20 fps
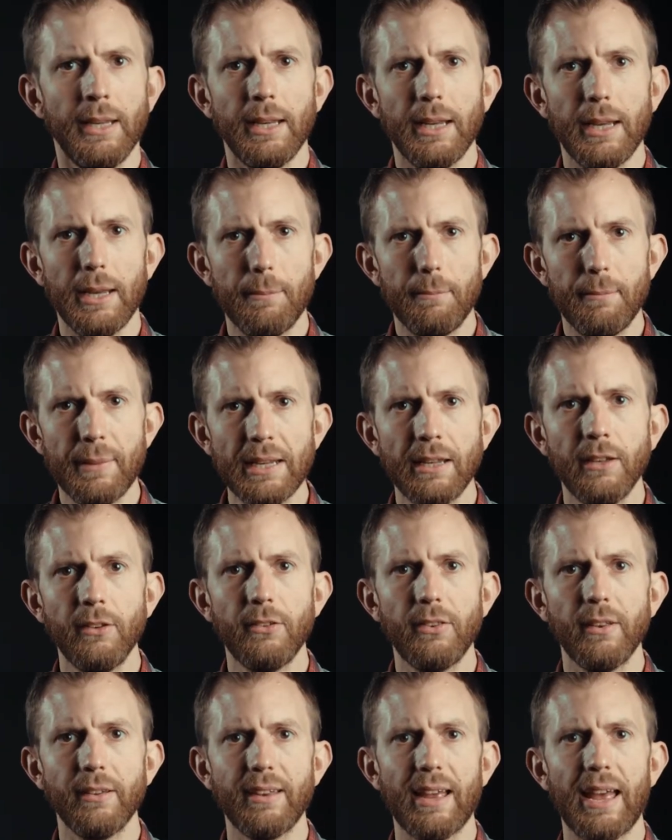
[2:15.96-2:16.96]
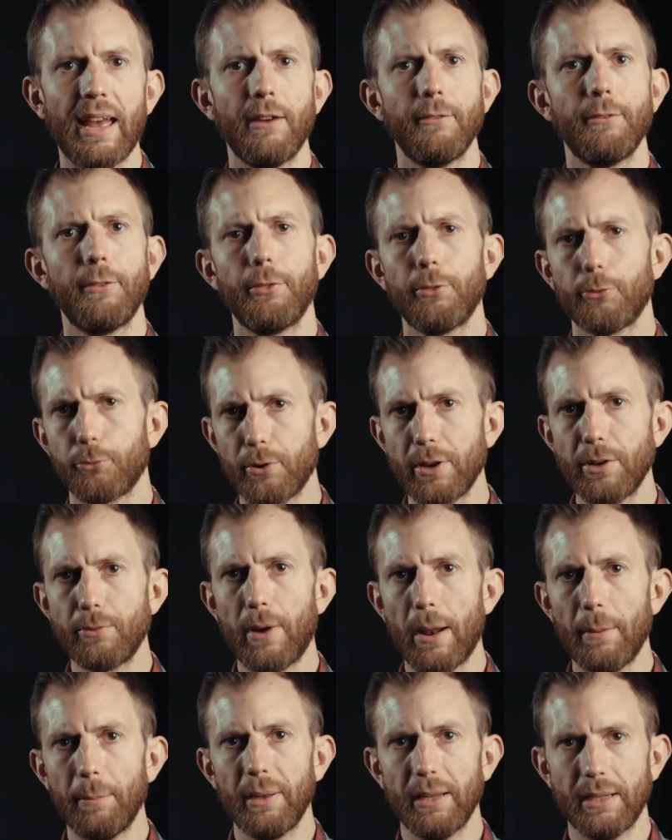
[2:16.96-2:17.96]
It means that to have 3
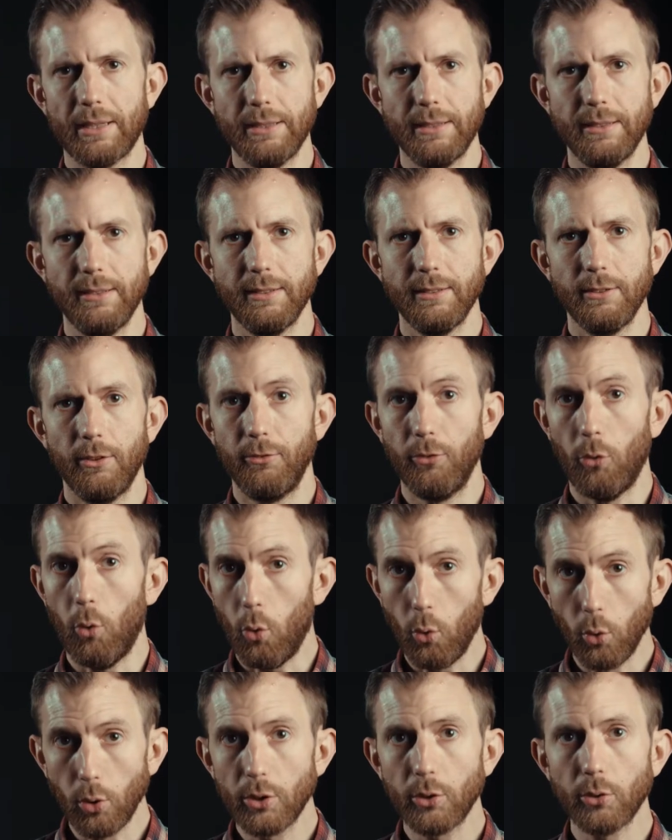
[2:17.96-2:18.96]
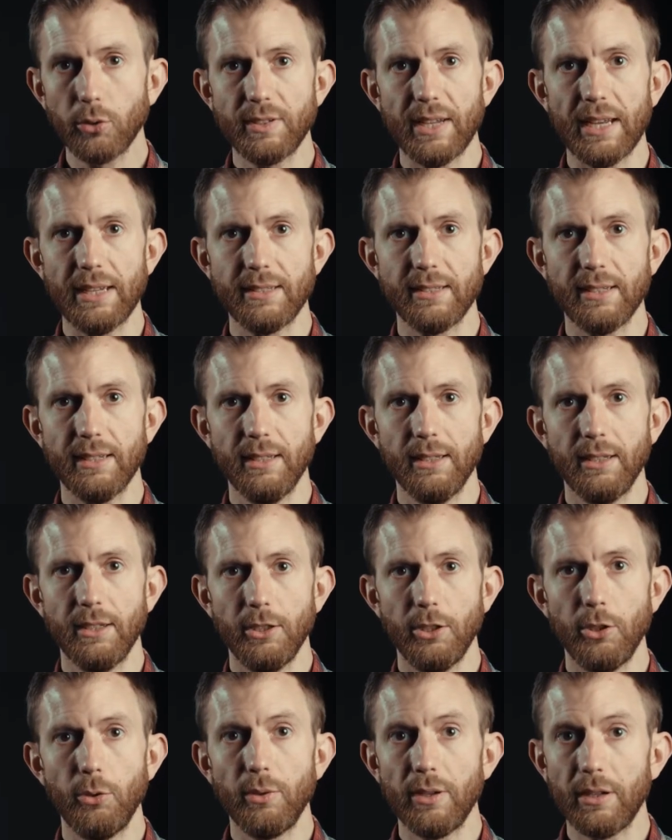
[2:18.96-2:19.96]
replicas of all your data,
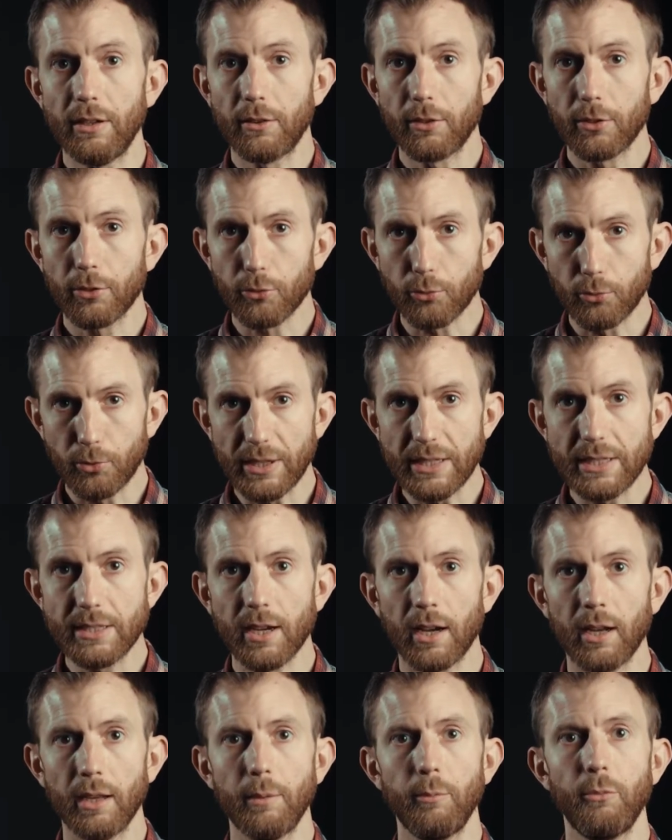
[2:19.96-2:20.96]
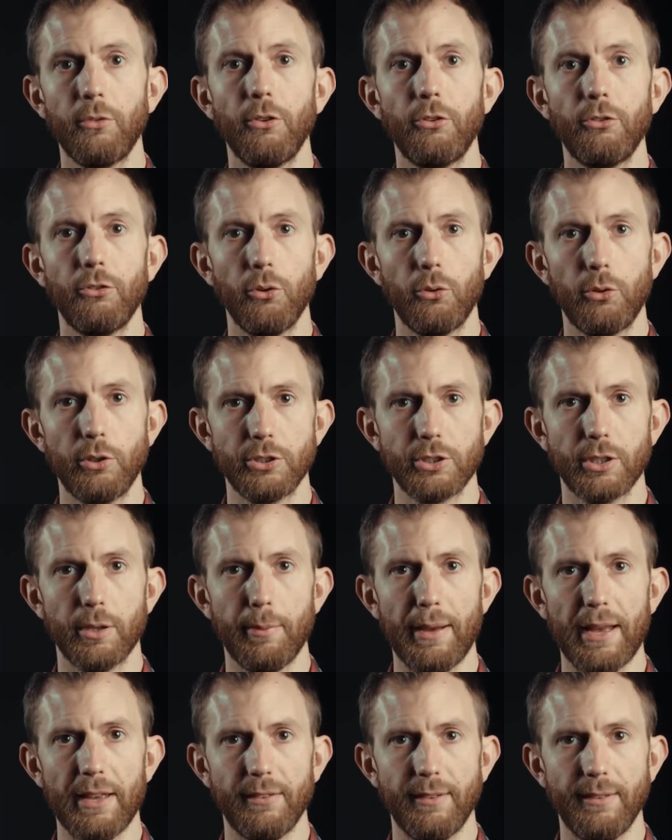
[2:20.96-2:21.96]
you need 3 times the storage
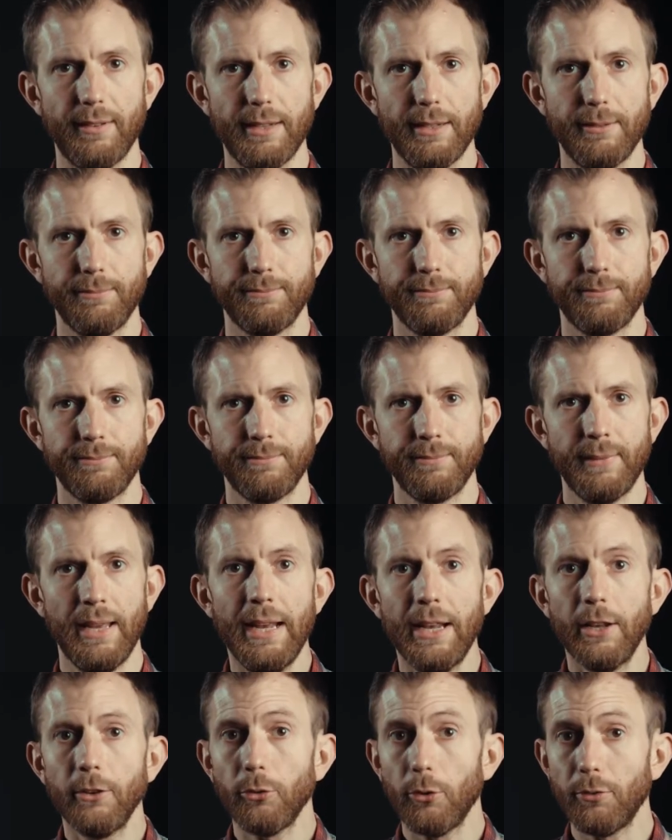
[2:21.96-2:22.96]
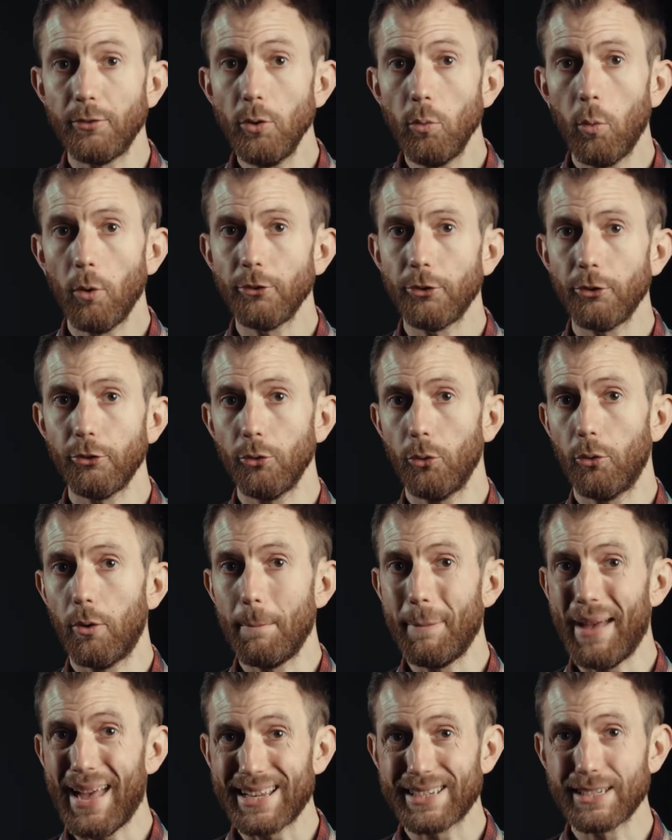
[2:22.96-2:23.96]
capacity. So if you want to store a
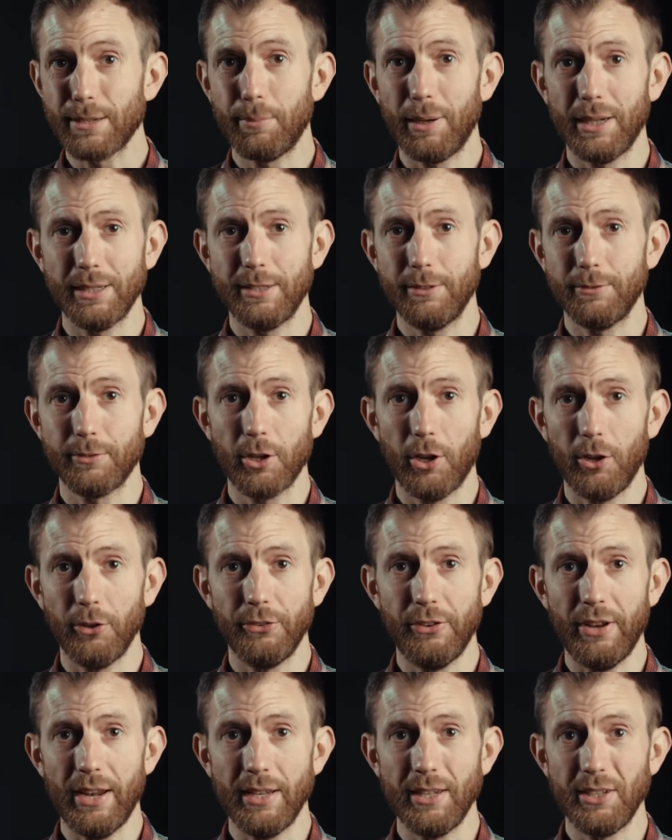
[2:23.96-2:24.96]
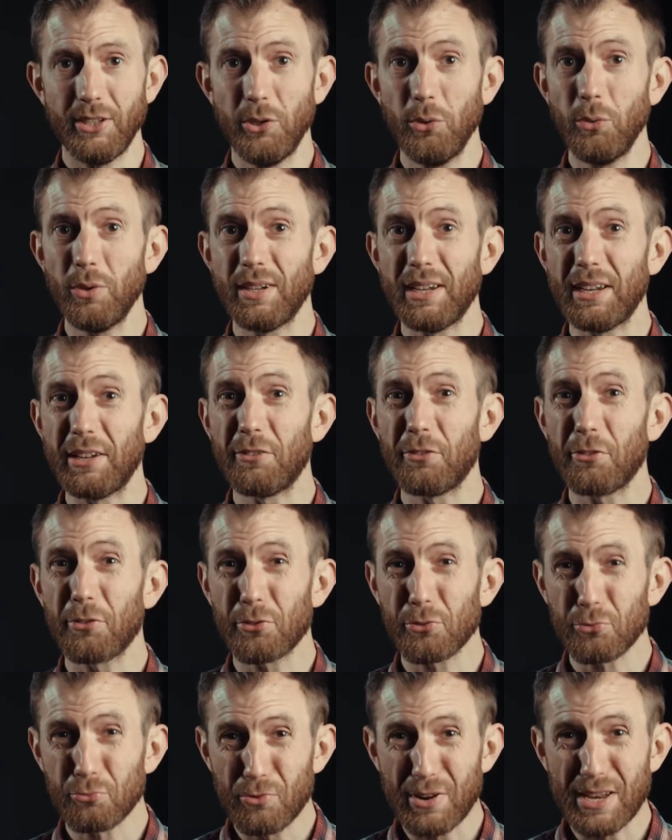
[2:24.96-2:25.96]
petabyte of content, you would need
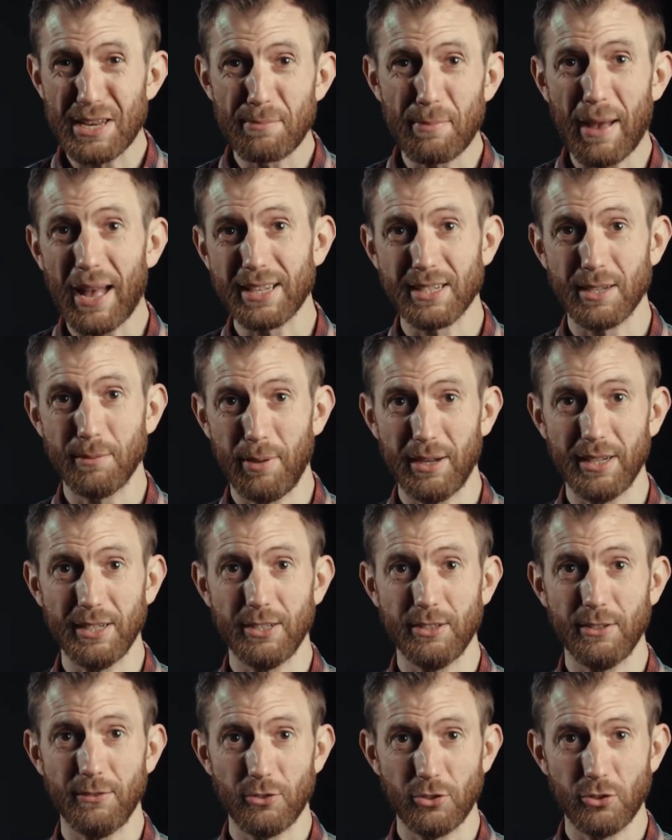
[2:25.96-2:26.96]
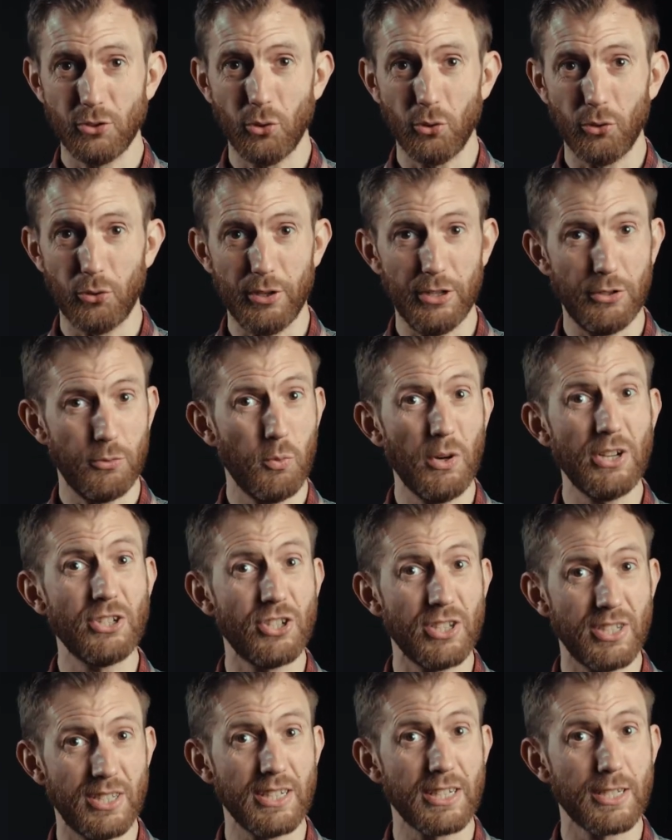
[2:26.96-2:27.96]
3 petabytes of storage, which
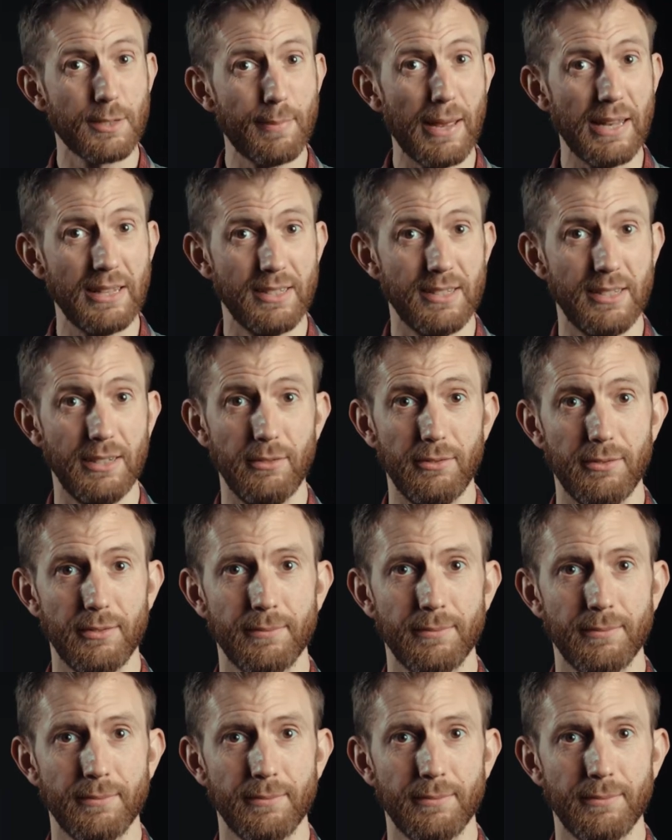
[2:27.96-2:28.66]
is expensive.